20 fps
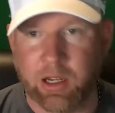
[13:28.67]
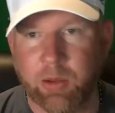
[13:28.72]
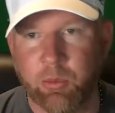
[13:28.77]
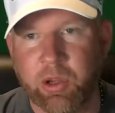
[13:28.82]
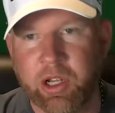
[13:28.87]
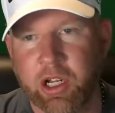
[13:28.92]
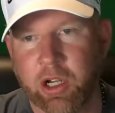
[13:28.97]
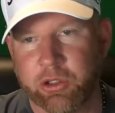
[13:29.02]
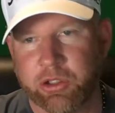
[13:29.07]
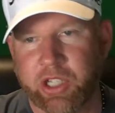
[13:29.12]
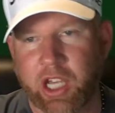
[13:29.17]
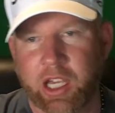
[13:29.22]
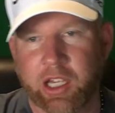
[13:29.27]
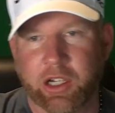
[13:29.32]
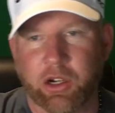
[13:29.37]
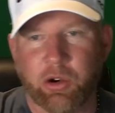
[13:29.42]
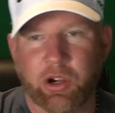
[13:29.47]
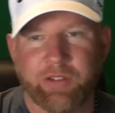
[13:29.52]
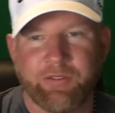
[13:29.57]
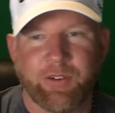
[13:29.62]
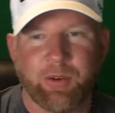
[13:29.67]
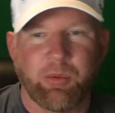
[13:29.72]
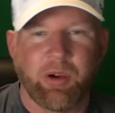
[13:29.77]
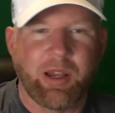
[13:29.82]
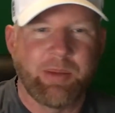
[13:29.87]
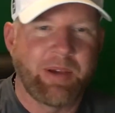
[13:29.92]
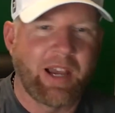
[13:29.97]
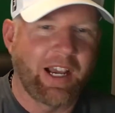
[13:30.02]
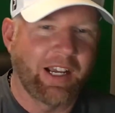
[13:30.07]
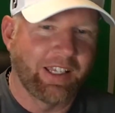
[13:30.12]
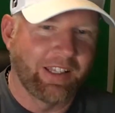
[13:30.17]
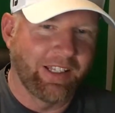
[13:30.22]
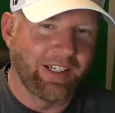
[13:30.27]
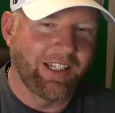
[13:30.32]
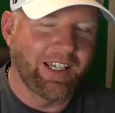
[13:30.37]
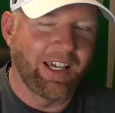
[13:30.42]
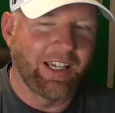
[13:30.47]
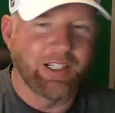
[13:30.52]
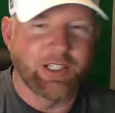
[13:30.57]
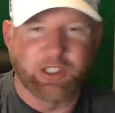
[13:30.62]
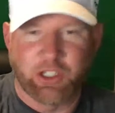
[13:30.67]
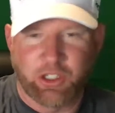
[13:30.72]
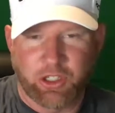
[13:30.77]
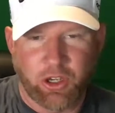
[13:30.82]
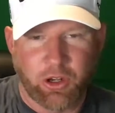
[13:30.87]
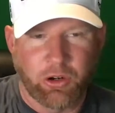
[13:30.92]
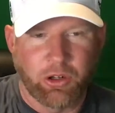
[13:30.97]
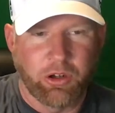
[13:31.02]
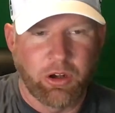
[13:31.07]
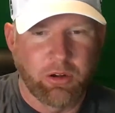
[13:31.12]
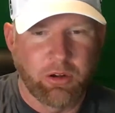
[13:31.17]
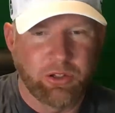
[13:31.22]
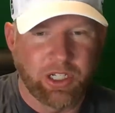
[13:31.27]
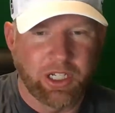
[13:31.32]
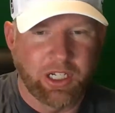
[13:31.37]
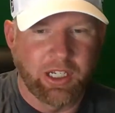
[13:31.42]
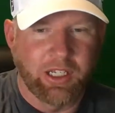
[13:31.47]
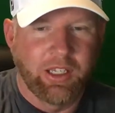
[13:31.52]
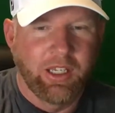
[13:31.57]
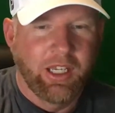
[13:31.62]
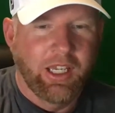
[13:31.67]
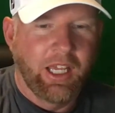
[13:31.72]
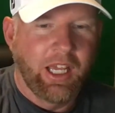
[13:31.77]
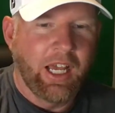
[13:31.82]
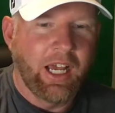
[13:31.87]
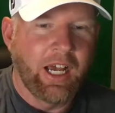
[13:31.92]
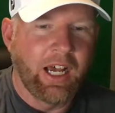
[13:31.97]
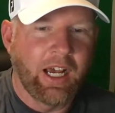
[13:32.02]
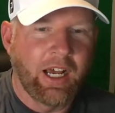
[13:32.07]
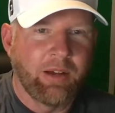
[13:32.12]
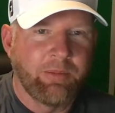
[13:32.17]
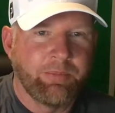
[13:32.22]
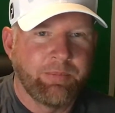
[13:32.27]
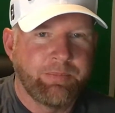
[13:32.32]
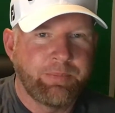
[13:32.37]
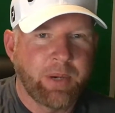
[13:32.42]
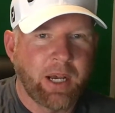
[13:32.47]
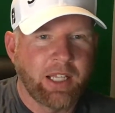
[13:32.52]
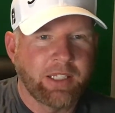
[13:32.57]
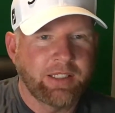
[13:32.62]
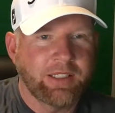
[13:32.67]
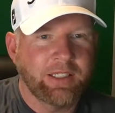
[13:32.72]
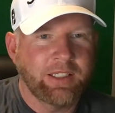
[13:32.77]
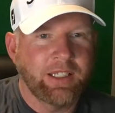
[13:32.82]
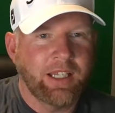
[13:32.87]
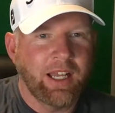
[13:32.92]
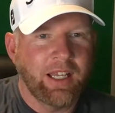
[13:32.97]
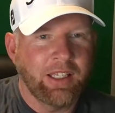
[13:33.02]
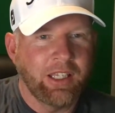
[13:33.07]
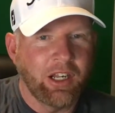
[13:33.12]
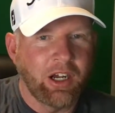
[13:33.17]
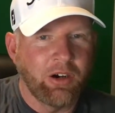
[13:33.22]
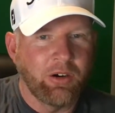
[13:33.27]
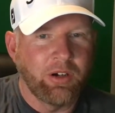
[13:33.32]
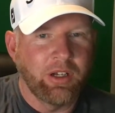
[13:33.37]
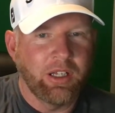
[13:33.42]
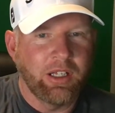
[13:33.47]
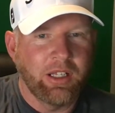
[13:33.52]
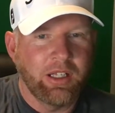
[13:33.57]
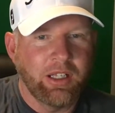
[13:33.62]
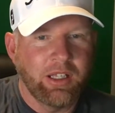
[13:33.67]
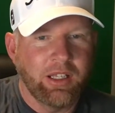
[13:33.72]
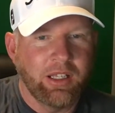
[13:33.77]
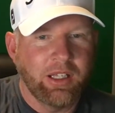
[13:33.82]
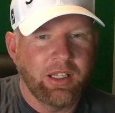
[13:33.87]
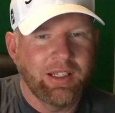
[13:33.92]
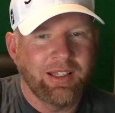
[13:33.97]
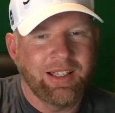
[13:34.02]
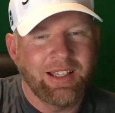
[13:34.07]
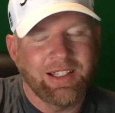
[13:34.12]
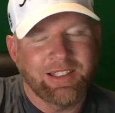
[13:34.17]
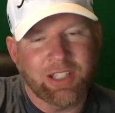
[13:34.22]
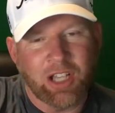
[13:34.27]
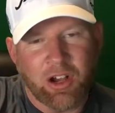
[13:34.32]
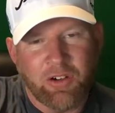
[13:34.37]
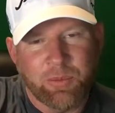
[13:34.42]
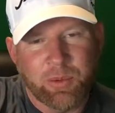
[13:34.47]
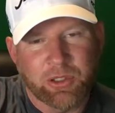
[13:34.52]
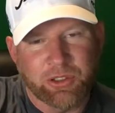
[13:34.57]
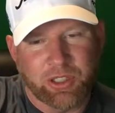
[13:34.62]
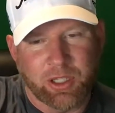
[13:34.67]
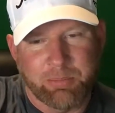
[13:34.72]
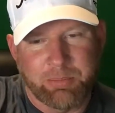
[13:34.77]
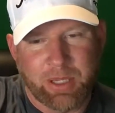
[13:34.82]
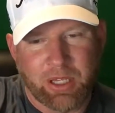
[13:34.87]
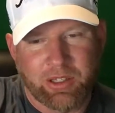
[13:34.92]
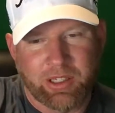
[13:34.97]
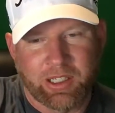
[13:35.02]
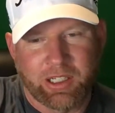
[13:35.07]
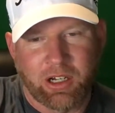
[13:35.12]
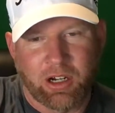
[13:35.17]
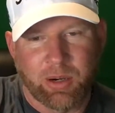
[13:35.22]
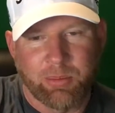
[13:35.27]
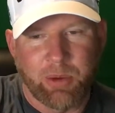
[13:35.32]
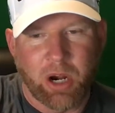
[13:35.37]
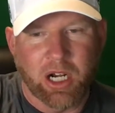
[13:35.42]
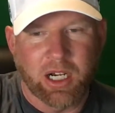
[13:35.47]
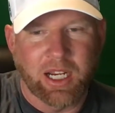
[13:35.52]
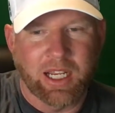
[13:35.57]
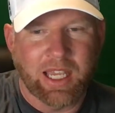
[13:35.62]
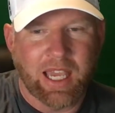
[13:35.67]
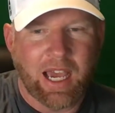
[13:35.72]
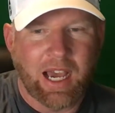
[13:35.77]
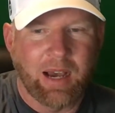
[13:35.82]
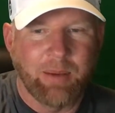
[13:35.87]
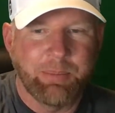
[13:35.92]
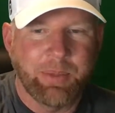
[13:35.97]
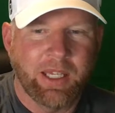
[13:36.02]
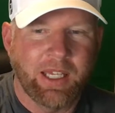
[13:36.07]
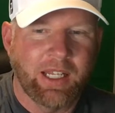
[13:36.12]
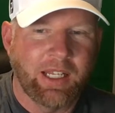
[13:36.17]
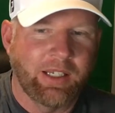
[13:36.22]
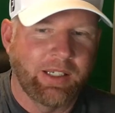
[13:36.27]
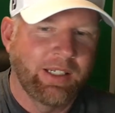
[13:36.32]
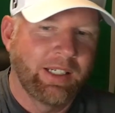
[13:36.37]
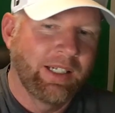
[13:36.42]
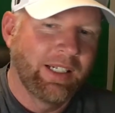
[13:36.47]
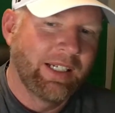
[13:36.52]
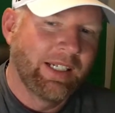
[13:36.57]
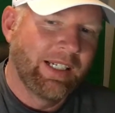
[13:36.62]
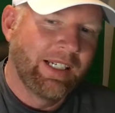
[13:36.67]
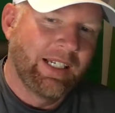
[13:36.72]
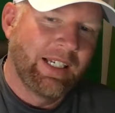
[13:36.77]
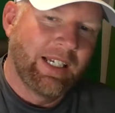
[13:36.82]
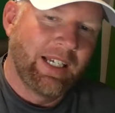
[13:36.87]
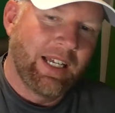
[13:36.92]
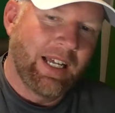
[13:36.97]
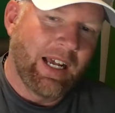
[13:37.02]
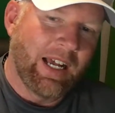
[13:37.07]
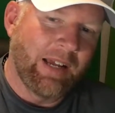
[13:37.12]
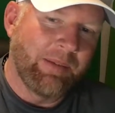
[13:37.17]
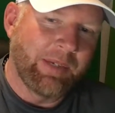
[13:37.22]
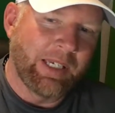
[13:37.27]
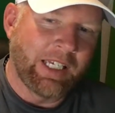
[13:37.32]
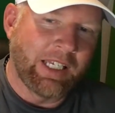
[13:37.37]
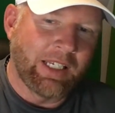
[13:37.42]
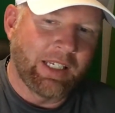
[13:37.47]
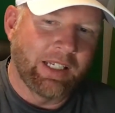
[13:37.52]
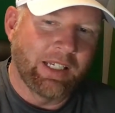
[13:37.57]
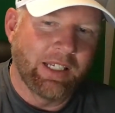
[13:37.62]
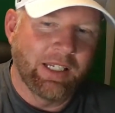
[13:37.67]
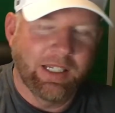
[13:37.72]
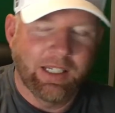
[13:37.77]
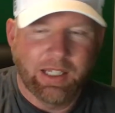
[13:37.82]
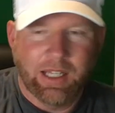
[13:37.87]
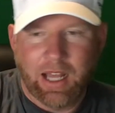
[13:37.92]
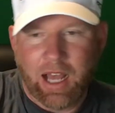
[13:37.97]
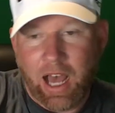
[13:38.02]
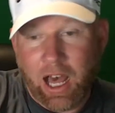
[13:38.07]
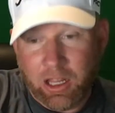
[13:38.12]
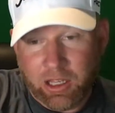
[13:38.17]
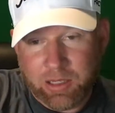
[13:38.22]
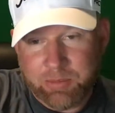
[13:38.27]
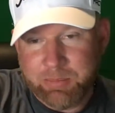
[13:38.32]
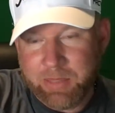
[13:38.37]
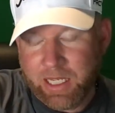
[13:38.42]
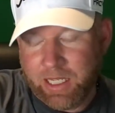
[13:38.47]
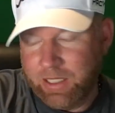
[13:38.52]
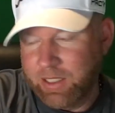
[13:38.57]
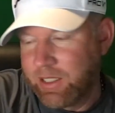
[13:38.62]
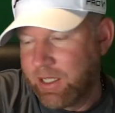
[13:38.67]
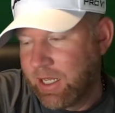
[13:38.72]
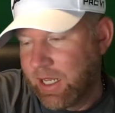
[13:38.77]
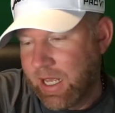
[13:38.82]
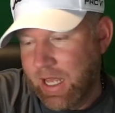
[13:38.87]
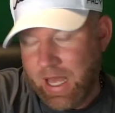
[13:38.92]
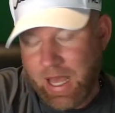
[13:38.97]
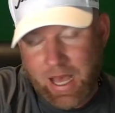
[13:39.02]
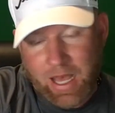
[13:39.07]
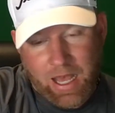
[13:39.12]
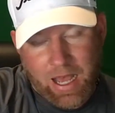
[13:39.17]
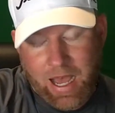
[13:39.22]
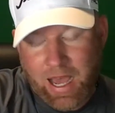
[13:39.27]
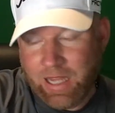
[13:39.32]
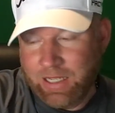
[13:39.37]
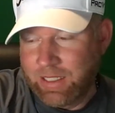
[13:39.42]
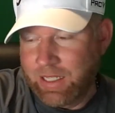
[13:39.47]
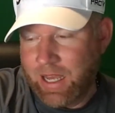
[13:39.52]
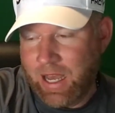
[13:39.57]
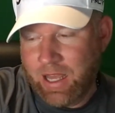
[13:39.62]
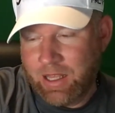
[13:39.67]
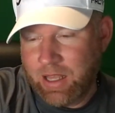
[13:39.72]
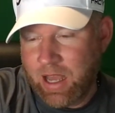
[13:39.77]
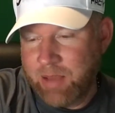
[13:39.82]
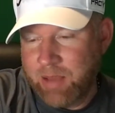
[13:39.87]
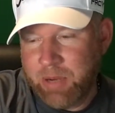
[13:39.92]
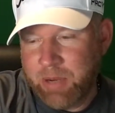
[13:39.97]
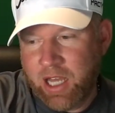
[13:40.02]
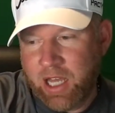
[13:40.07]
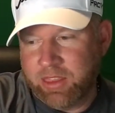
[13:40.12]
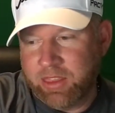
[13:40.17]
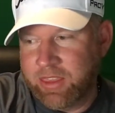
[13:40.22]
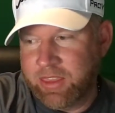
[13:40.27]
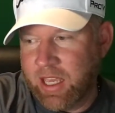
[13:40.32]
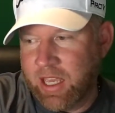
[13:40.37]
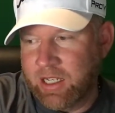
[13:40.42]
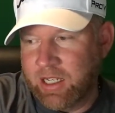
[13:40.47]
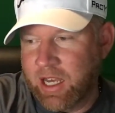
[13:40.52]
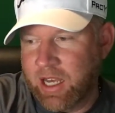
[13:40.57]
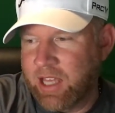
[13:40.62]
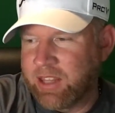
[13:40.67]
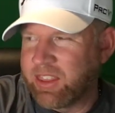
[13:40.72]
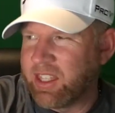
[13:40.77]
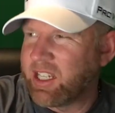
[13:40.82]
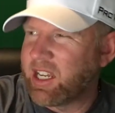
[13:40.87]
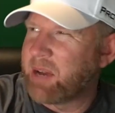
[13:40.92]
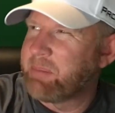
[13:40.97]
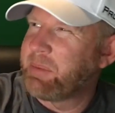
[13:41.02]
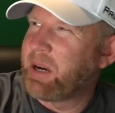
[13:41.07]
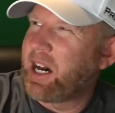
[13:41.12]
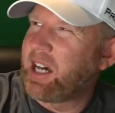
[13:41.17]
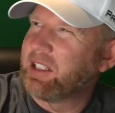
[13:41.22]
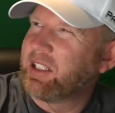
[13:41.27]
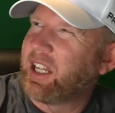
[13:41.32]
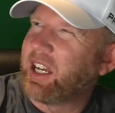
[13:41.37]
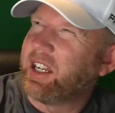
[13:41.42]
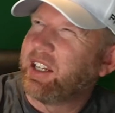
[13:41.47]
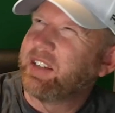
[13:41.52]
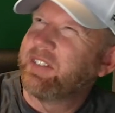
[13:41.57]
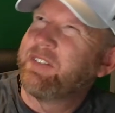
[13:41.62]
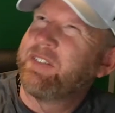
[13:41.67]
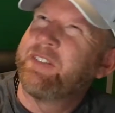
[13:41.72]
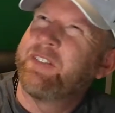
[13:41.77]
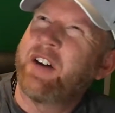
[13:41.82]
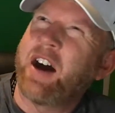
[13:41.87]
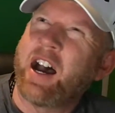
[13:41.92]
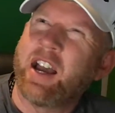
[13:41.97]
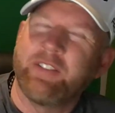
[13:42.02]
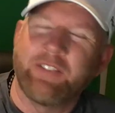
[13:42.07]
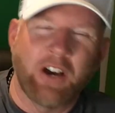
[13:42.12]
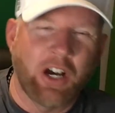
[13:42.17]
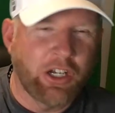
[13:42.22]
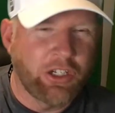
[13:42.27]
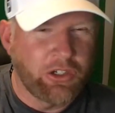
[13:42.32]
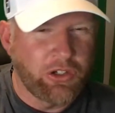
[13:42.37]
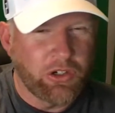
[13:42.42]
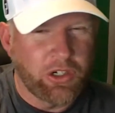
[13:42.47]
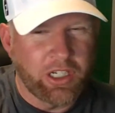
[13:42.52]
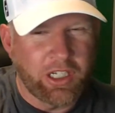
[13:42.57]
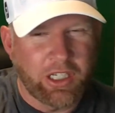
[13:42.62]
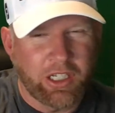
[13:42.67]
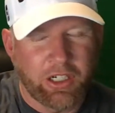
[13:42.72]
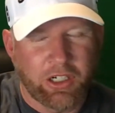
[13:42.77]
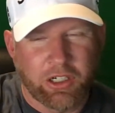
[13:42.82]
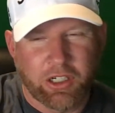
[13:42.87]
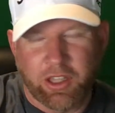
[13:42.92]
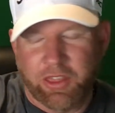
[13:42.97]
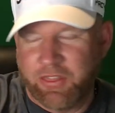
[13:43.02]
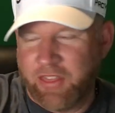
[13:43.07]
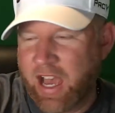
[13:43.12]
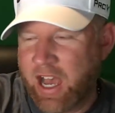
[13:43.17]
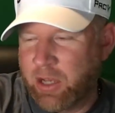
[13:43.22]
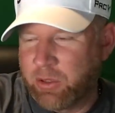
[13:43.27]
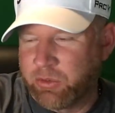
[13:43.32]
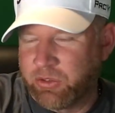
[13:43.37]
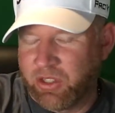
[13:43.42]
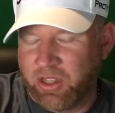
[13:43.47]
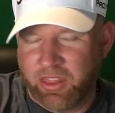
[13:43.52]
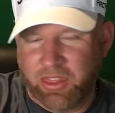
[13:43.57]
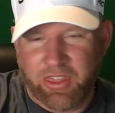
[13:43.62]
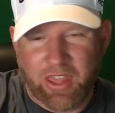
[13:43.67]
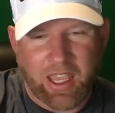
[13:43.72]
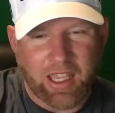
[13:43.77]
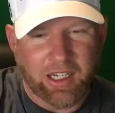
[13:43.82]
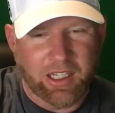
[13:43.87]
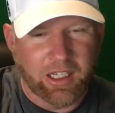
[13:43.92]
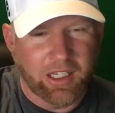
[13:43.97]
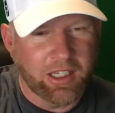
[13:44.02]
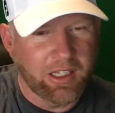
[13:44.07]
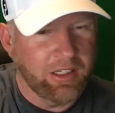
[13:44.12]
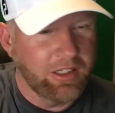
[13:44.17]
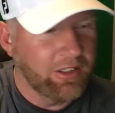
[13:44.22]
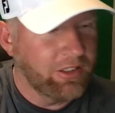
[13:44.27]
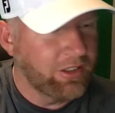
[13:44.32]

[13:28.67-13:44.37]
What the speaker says: we know Siacoin from way back in the day. It's a total OG. But, you know, it's almost $1 billion market cap. And I mean, I'll admit, I bought Theta. I think I bought like 500 or 1,000 Theta